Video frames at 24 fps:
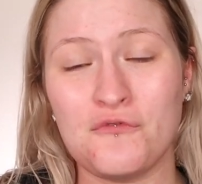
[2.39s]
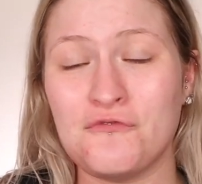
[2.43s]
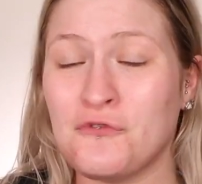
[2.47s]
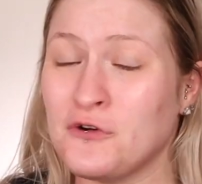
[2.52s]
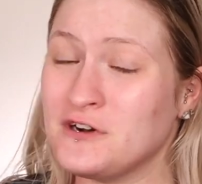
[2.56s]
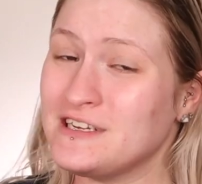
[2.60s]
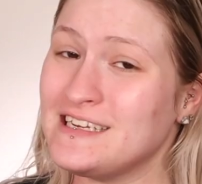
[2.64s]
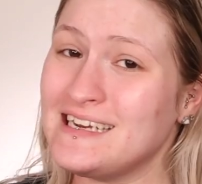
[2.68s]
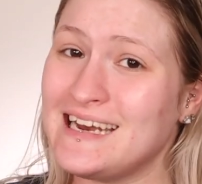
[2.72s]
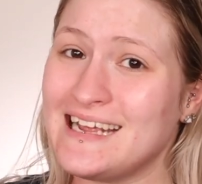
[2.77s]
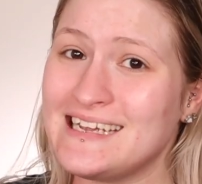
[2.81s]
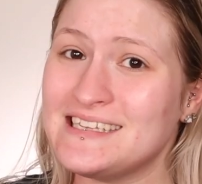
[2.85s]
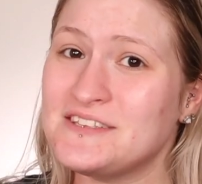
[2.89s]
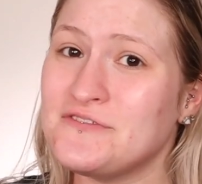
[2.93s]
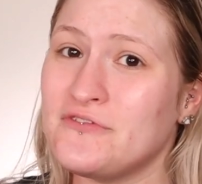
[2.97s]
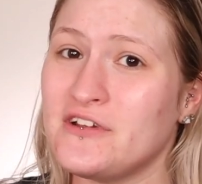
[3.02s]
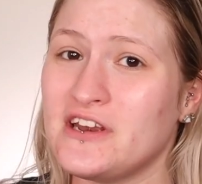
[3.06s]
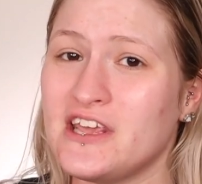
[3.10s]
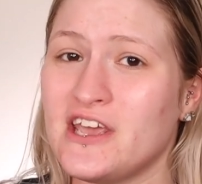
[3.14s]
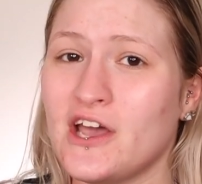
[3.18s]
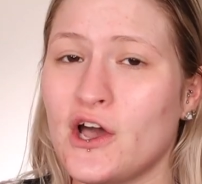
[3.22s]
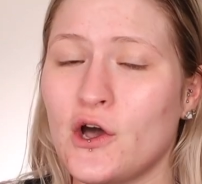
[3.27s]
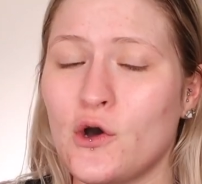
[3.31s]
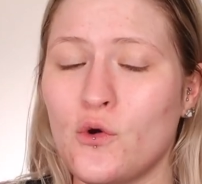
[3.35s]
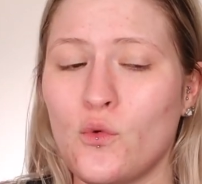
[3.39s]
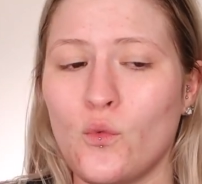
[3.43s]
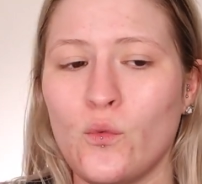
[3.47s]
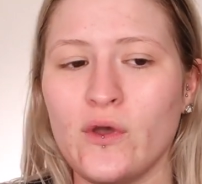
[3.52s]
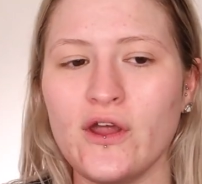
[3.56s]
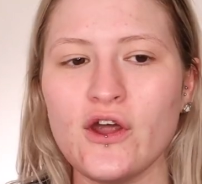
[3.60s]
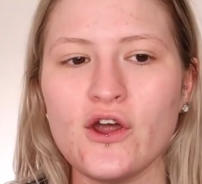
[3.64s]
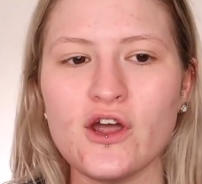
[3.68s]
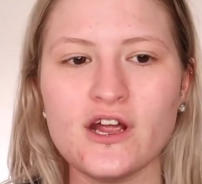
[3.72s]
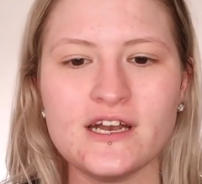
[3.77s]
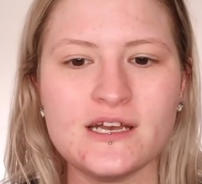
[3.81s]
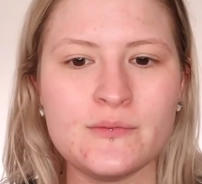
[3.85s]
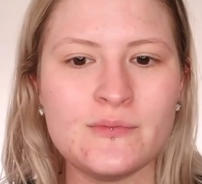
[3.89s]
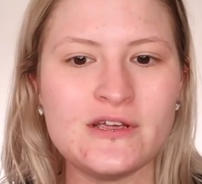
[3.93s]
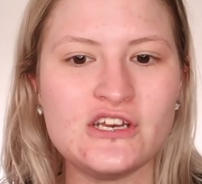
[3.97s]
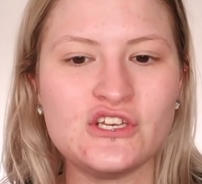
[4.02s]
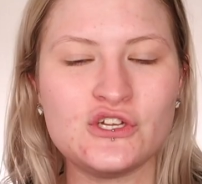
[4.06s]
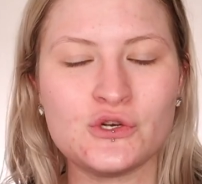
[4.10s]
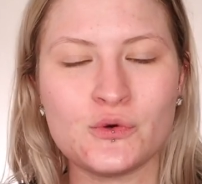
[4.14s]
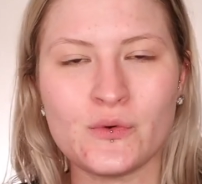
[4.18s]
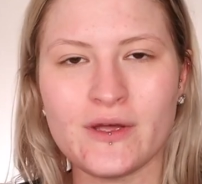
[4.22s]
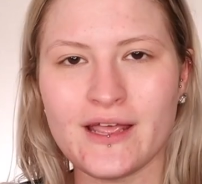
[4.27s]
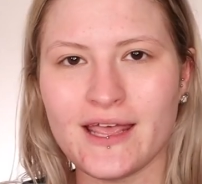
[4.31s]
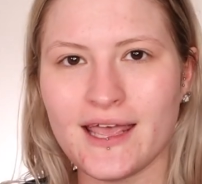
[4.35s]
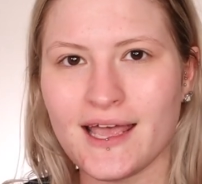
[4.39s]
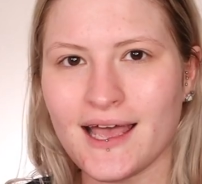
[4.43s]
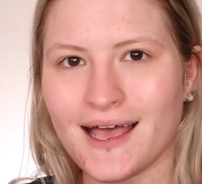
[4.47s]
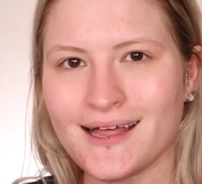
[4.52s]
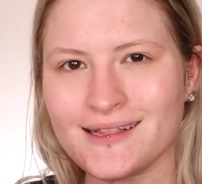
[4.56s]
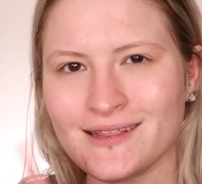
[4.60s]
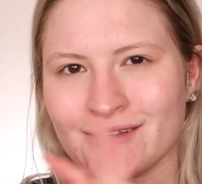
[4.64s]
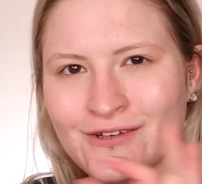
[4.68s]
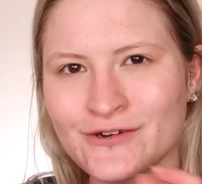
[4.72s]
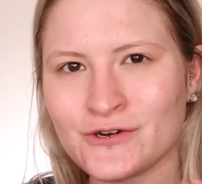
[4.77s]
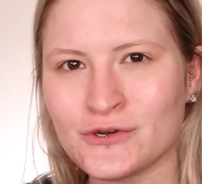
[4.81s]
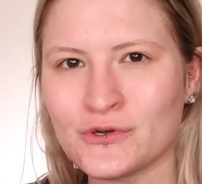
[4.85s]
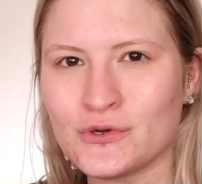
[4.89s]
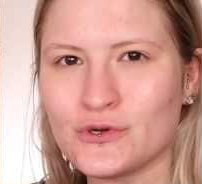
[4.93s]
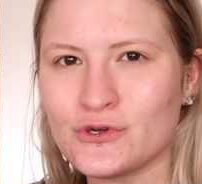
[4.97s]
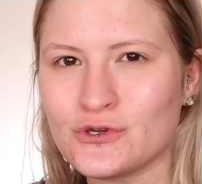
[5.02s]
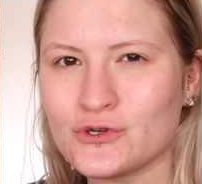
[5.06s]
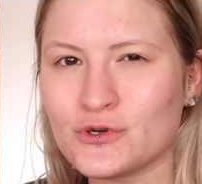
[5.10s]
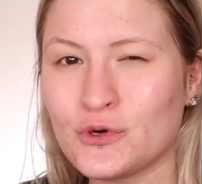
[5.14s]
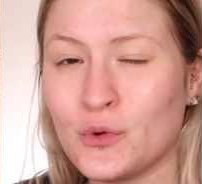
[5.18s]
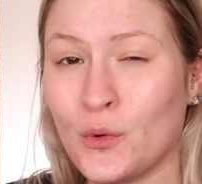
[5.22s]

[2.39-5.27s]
For today's video, we are going to be doing a little